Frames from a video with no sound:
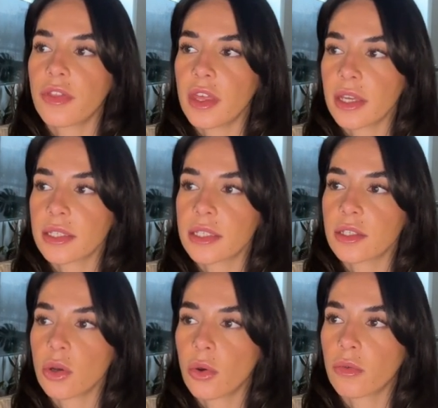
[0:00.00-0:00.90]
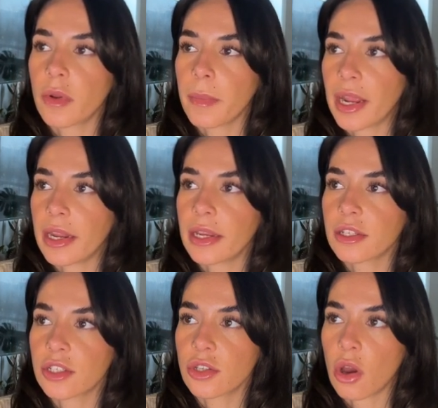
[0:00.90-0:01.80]
This total remaining
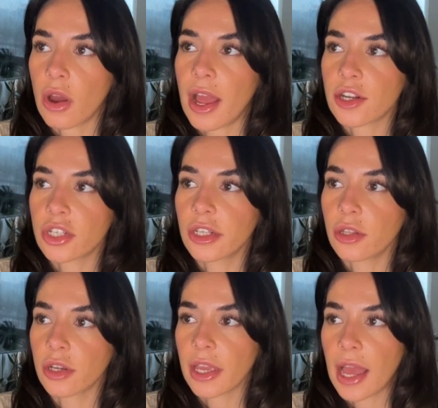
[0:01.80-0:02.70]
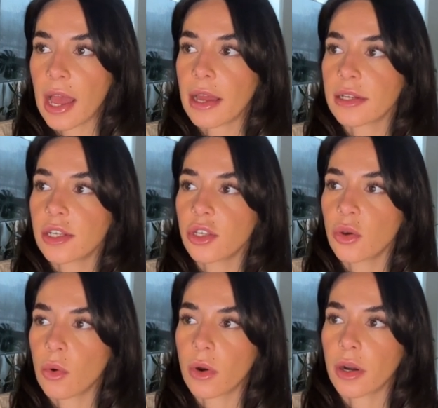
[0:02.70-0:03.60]
does not actually look at
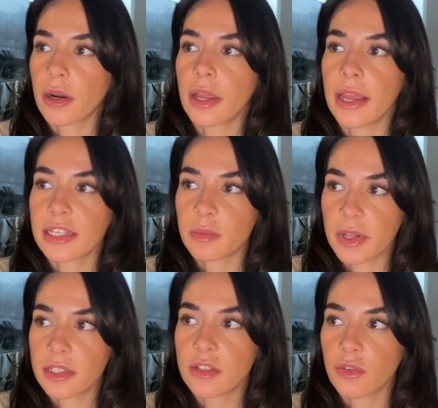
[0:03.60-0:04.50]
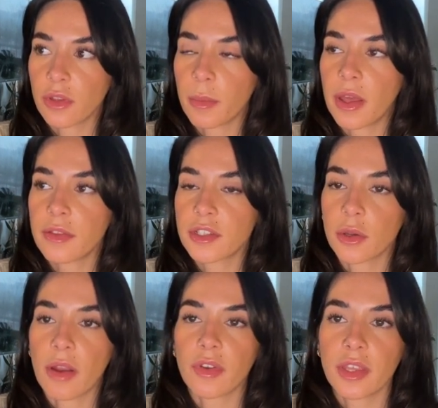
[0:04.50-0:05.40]
your expenses for the month. So
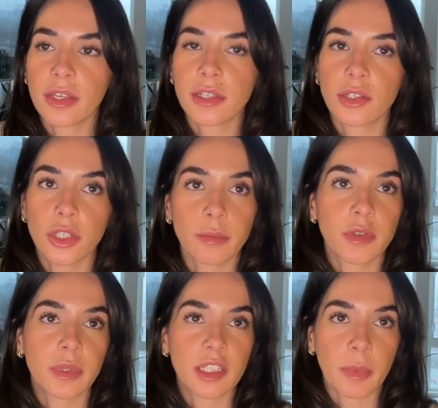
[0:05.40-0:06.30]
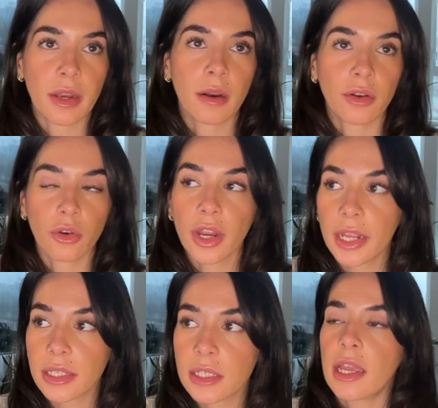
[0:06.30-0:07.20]
everything is assumed to be spent on
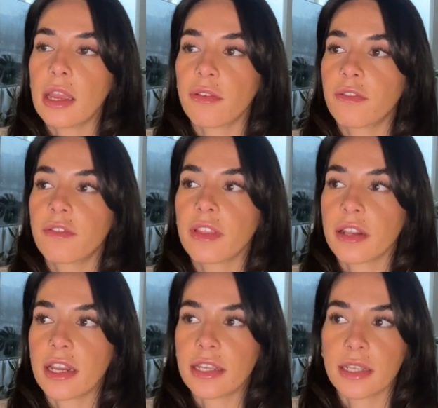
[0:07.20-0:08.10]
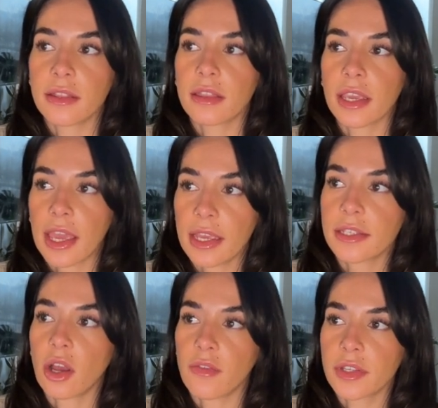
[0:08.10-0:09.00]
credit. If that isn't the case,
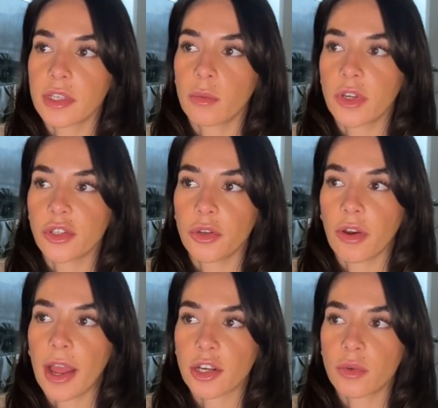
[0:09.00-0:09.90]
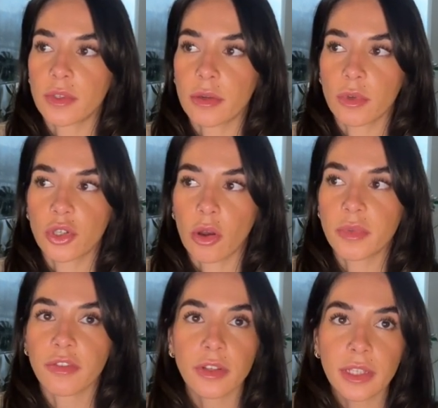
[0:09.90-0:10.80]
obviously when you do your actuals, it will show up
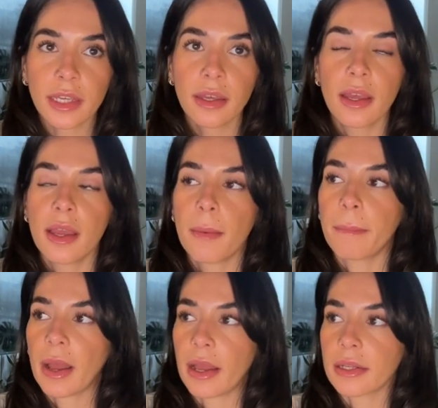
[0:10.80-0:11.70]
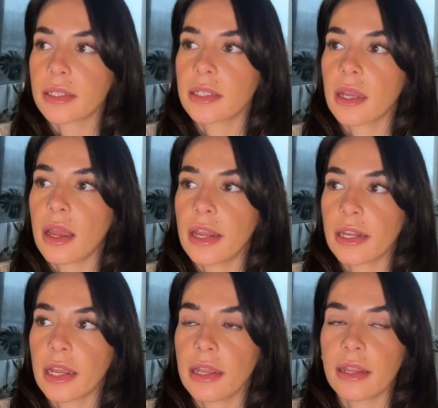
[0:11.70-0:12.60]
differently, but
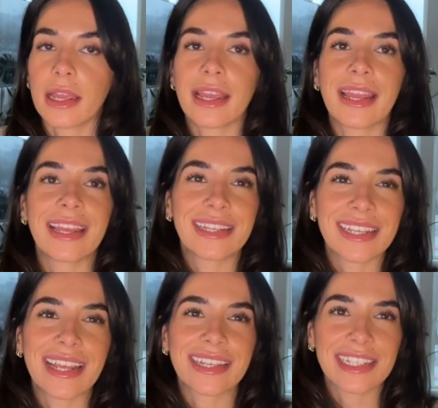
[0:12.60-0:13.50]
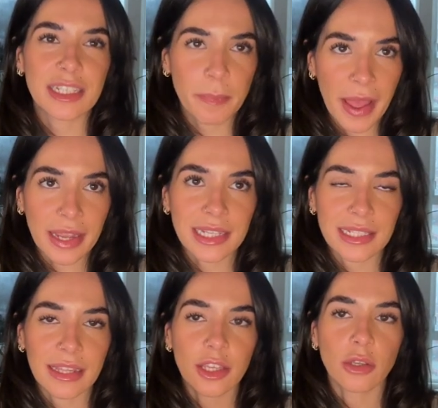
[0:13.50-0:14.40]
it expects
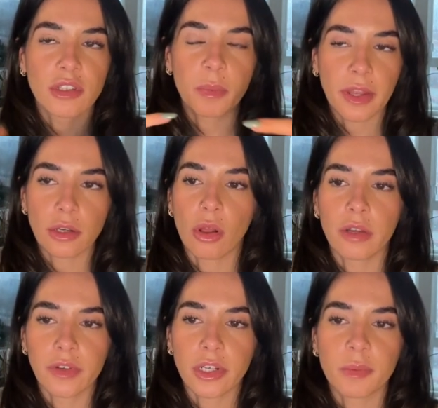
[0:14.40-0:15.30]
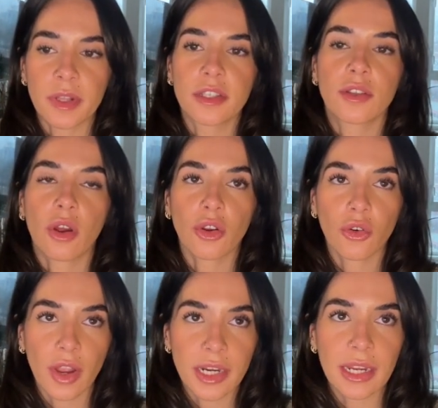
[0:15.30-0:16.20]
that you spend all of your expenses on
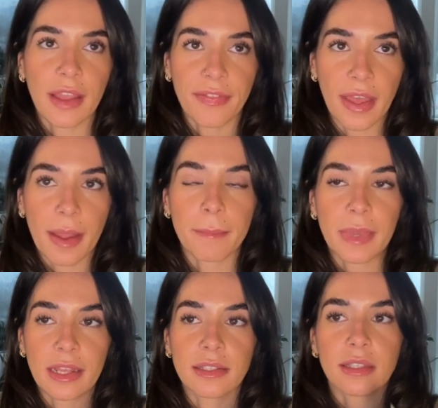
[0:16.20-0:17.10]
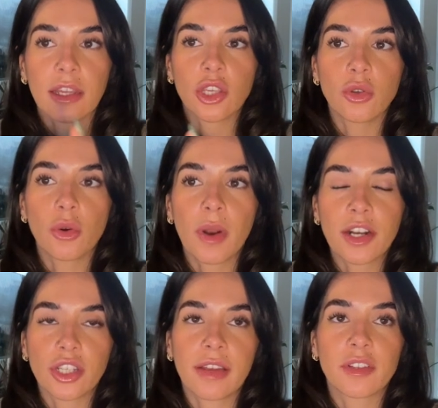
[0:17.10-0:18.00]
credit, and that means that you don't
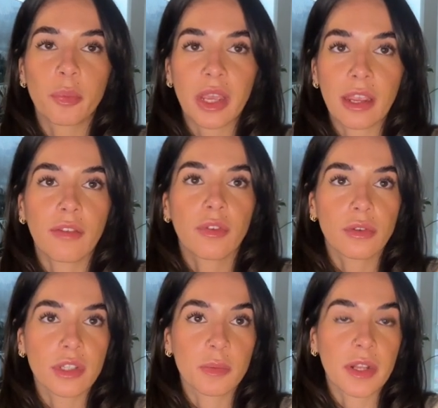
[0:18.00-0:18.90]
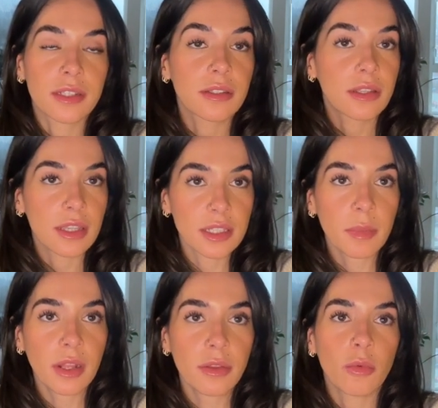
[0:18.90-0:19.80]
actually have to pay for those expenses this
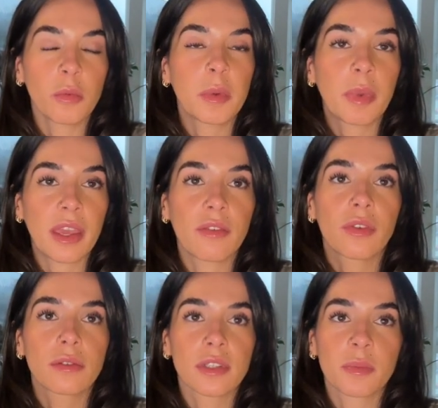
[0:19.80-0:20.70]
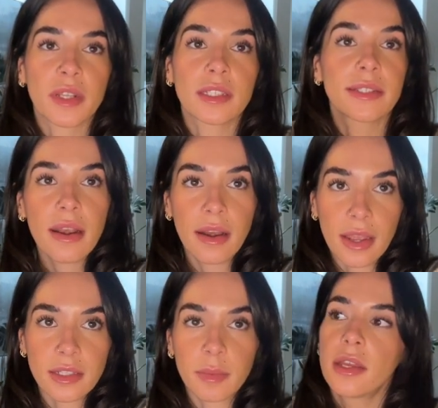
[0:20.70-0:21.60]
month. You will be paying for those expenses
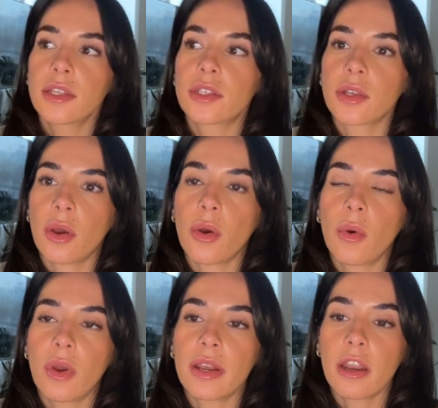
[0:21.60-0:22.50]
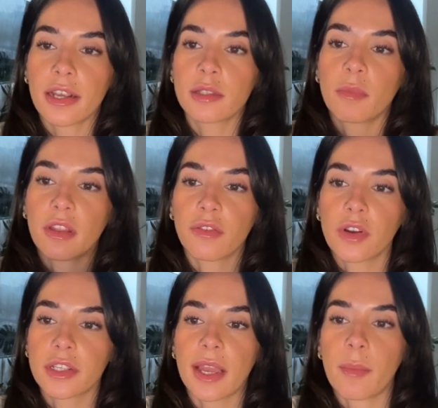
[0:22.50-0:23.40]
next month. So next month, for
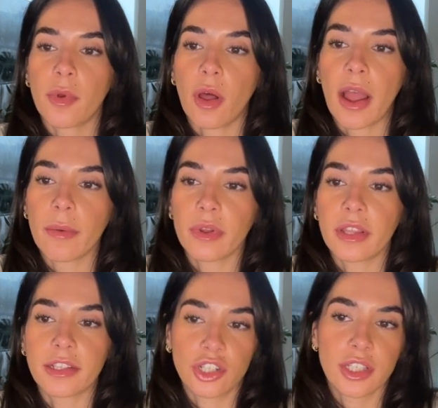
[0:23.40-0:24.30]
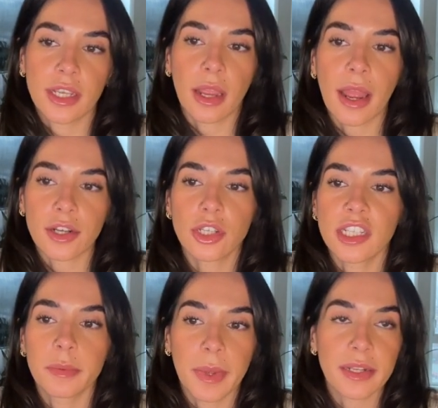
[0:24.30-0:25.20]
example, let's just say I actually
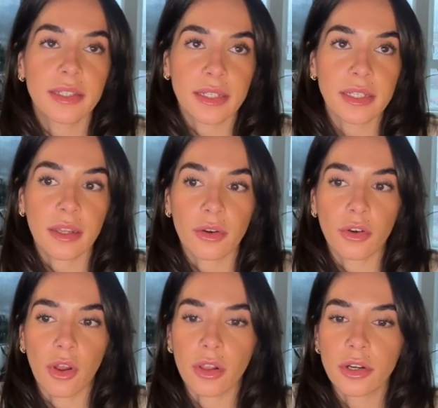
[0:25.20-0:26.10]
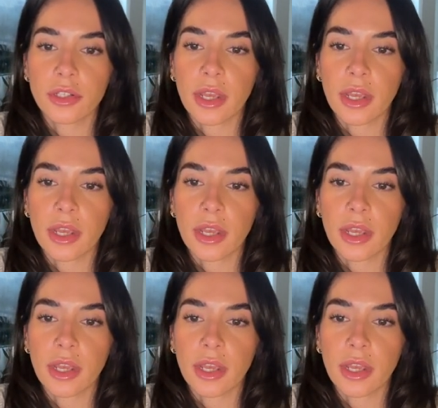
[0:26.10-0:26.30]
spent $1,600.